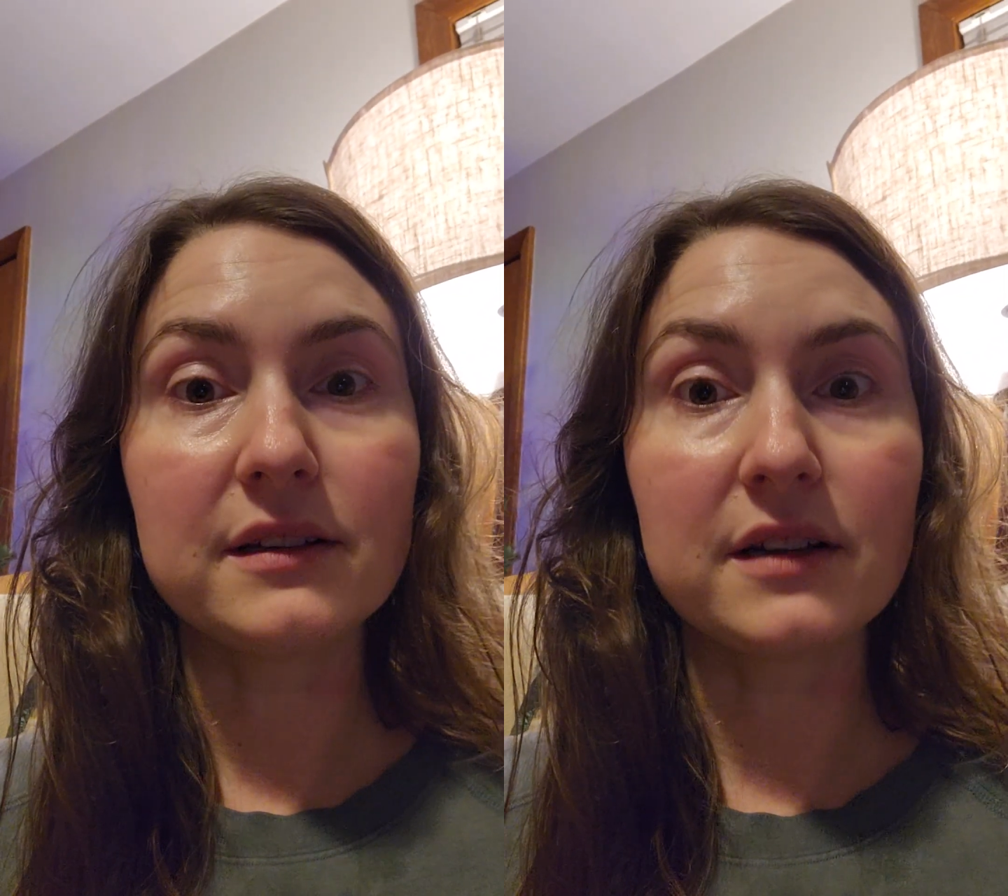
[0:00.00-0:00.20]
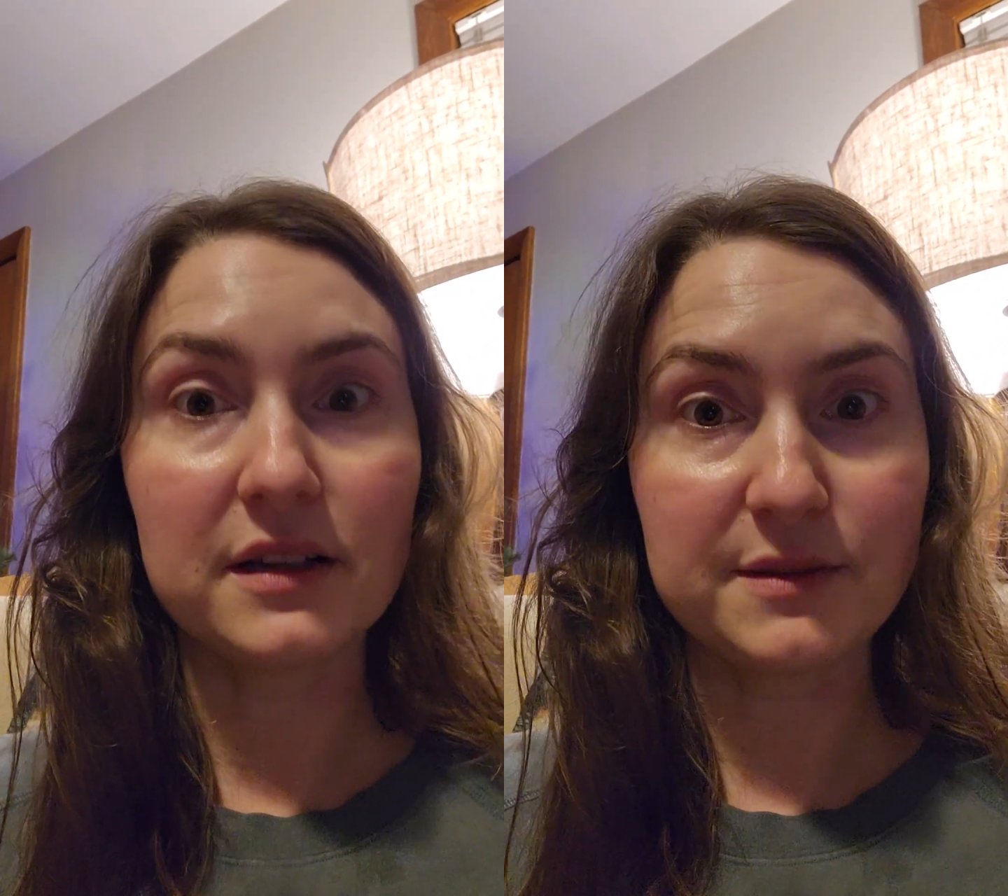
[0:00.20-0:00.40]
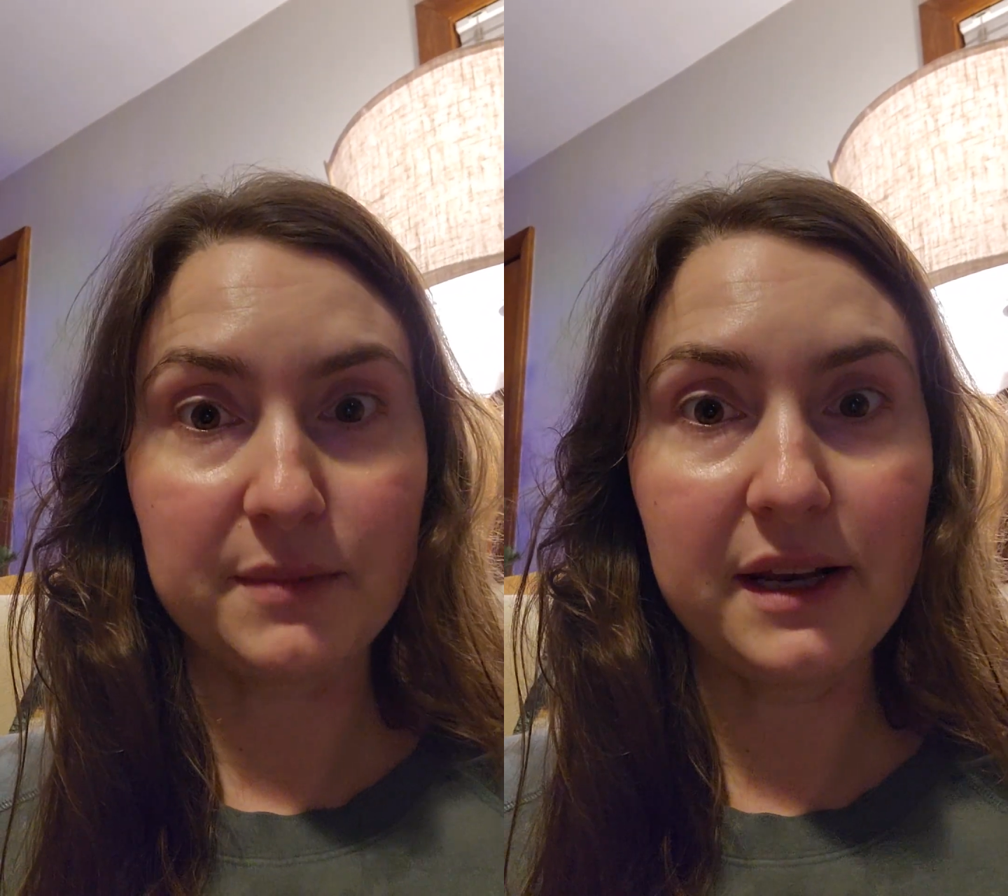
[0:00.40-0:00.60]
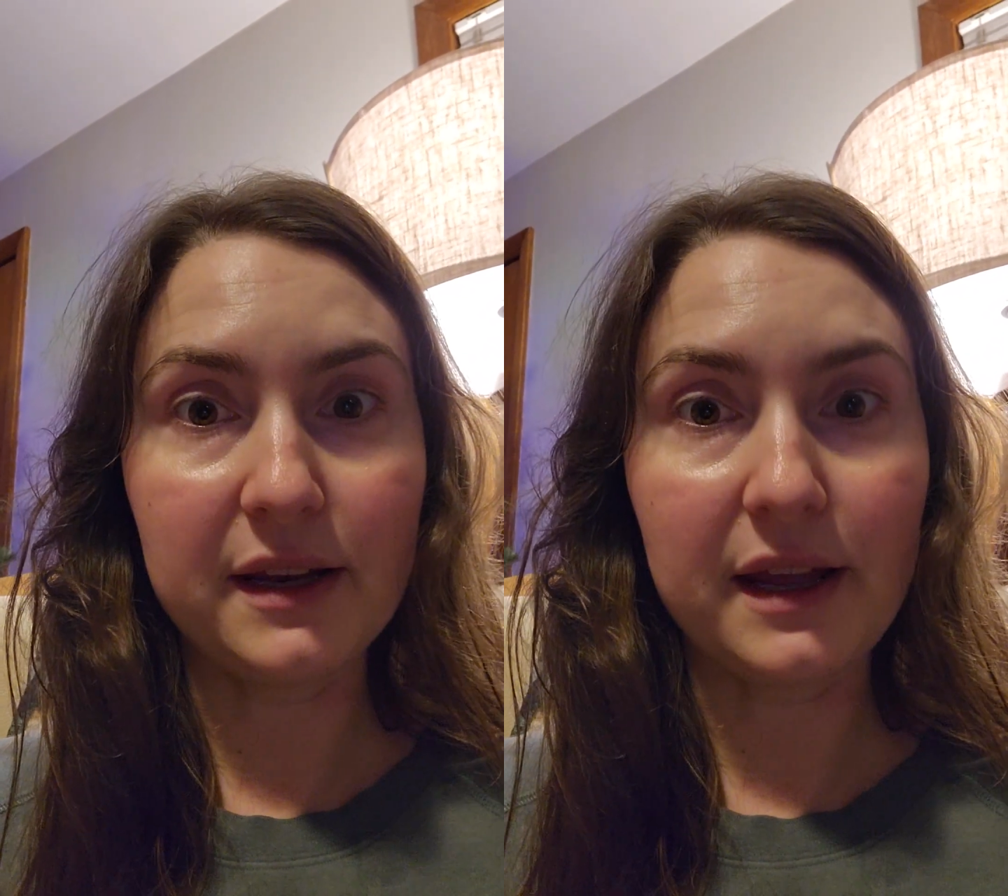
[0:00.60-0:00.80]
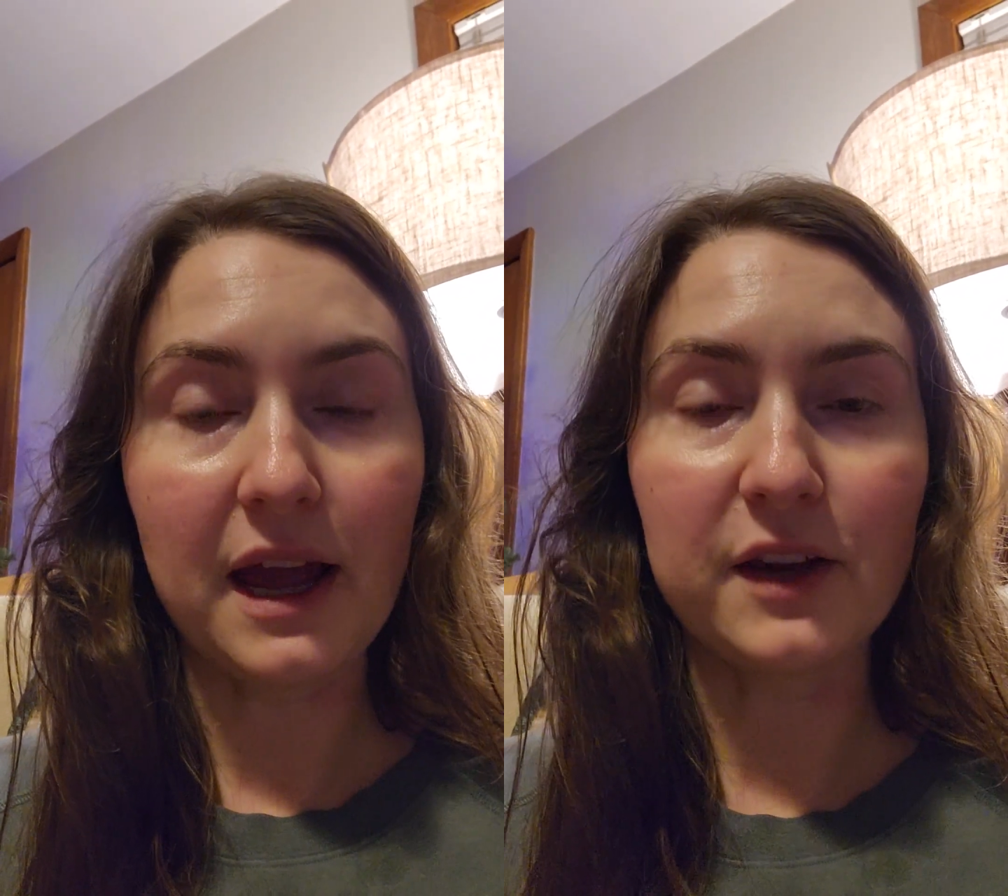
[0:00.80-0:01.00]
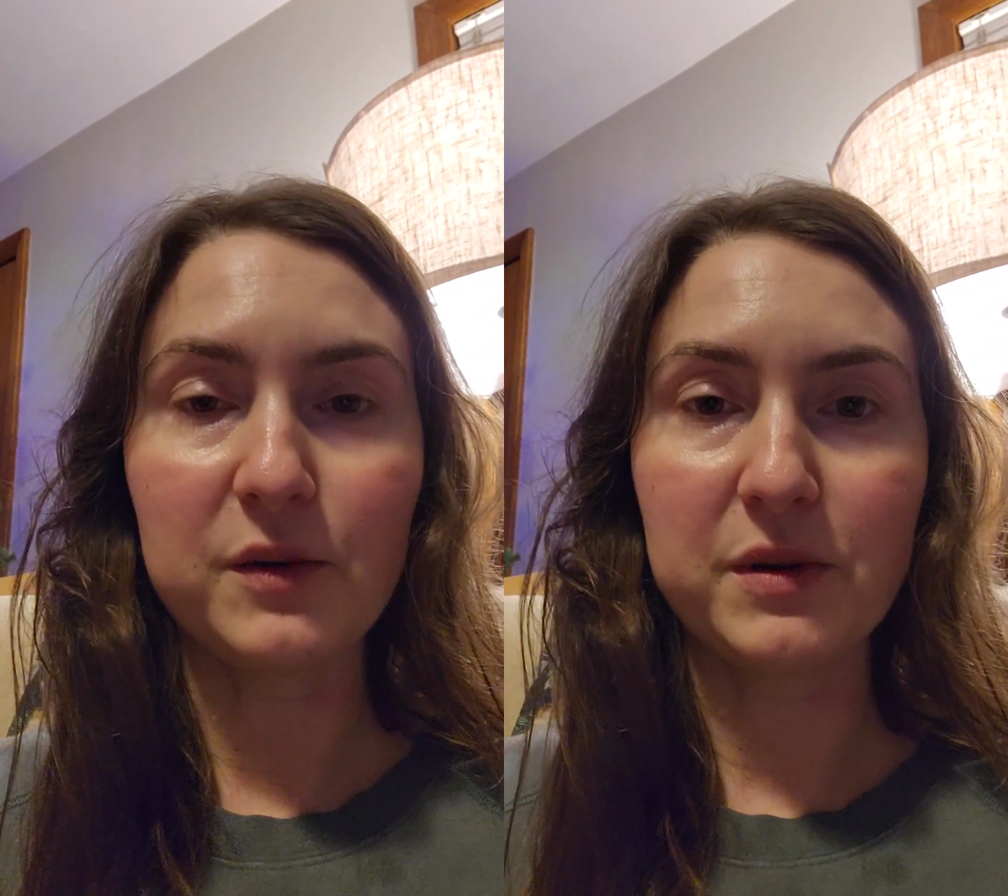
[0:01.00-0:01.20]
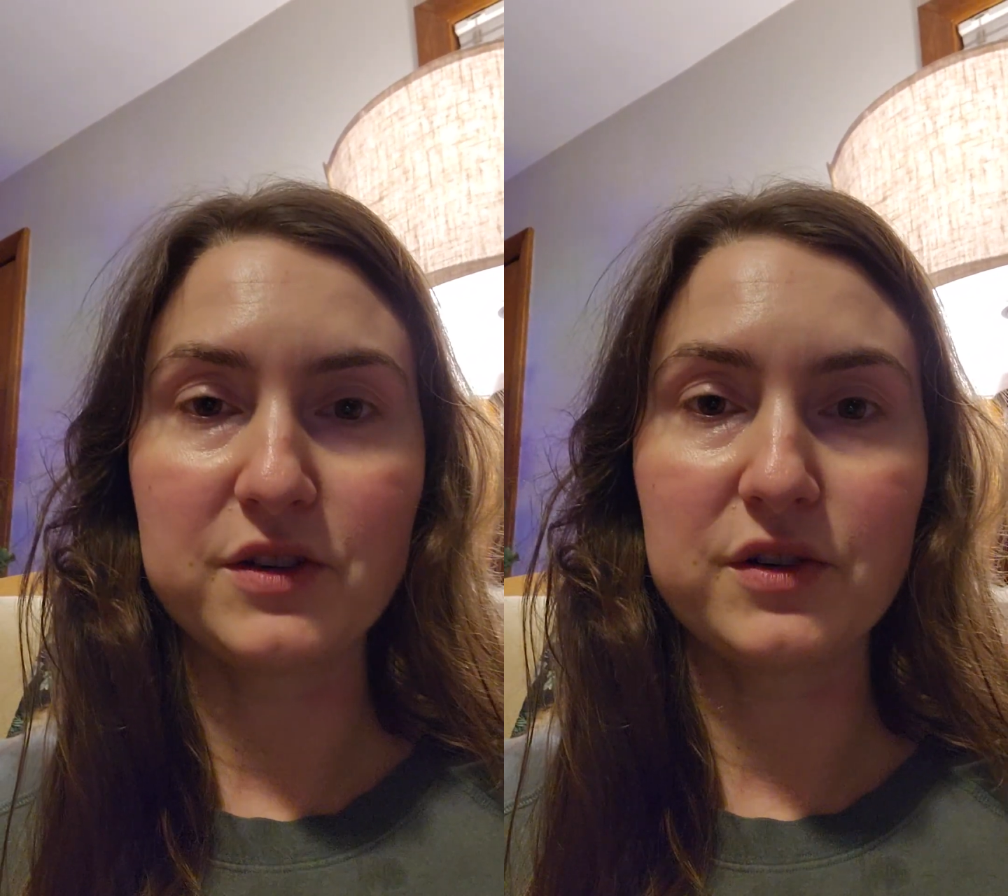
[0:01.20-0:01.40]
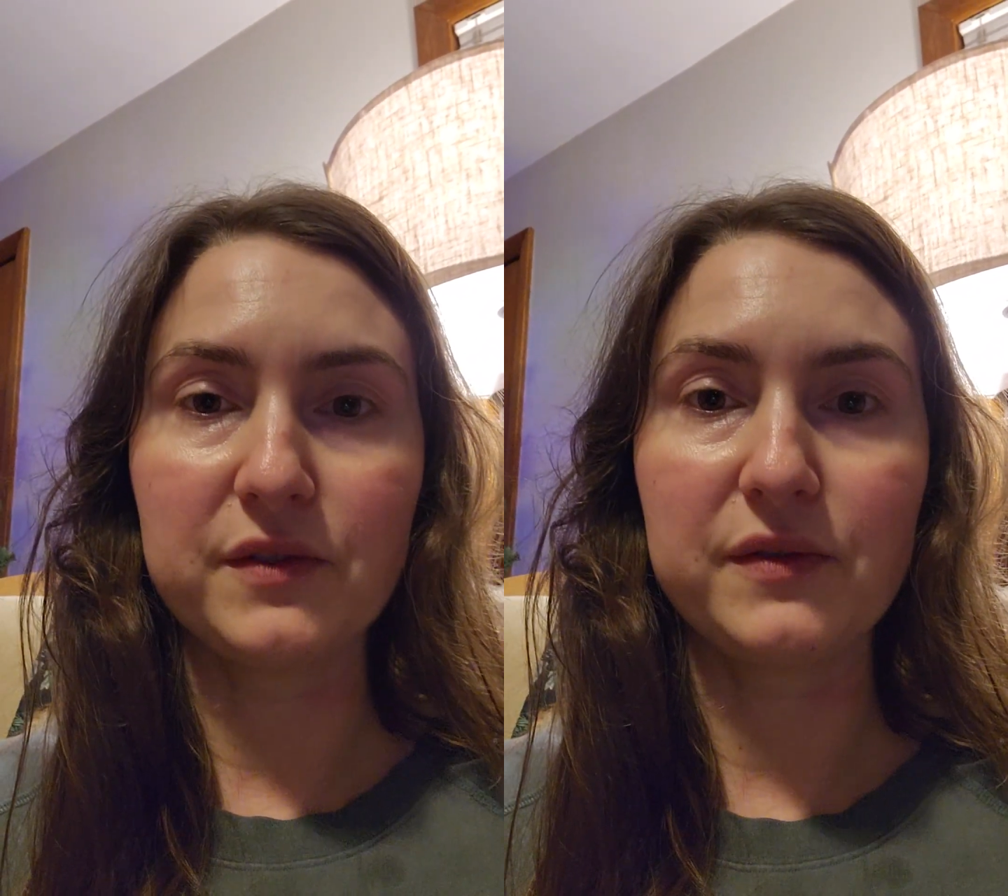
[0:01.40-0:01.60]
cosmetic
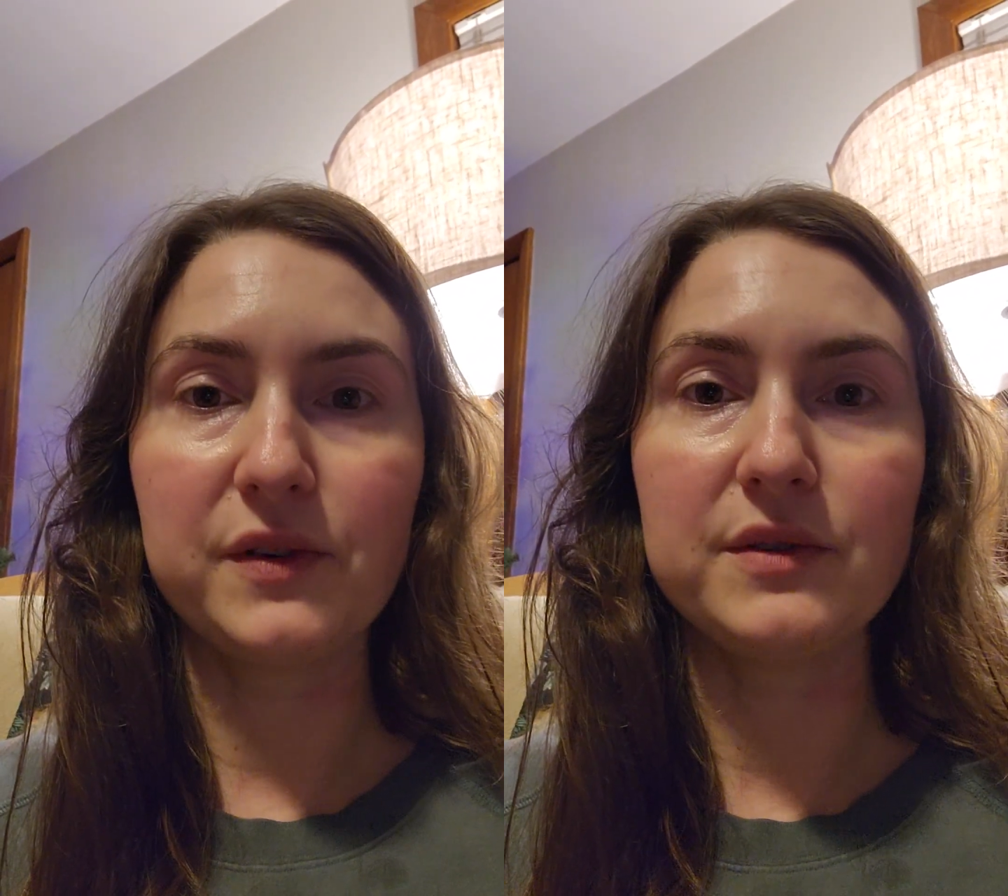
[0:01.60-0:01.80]
acupuncture a few